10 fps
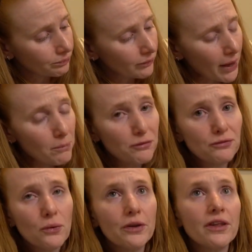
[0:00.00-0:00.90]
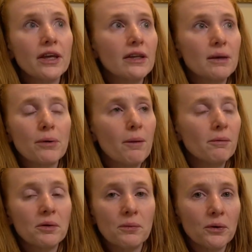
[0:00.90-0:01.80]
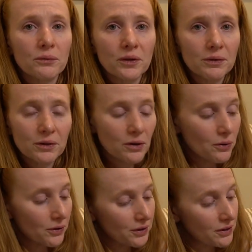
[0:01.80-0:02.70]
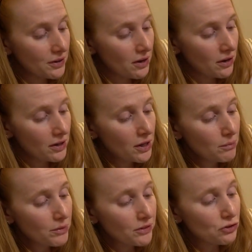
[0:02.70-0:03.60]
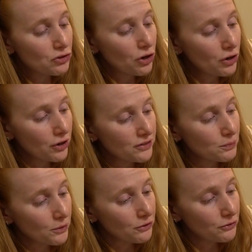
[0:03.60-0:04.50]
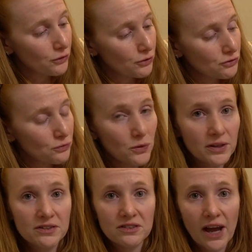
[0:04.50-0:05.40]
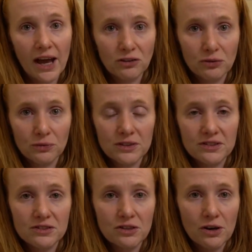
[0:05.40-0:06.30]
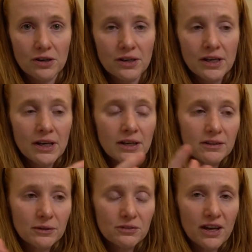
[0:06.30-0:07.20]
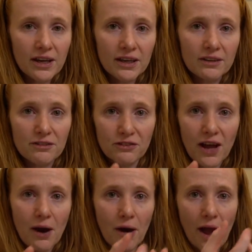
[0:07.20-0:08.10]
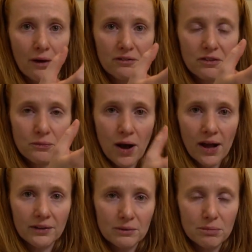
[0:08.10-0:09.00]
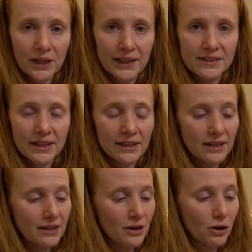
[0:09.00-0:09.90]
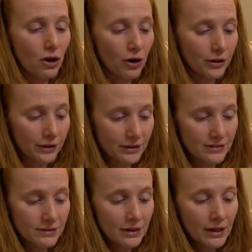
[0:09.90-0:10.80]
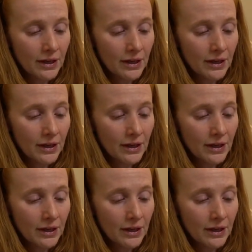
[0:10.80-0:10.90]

and before then they probably weren't really recorded at all but the turks were the first ones to actually start you know taking the flower out of the wild and planting it in their gardens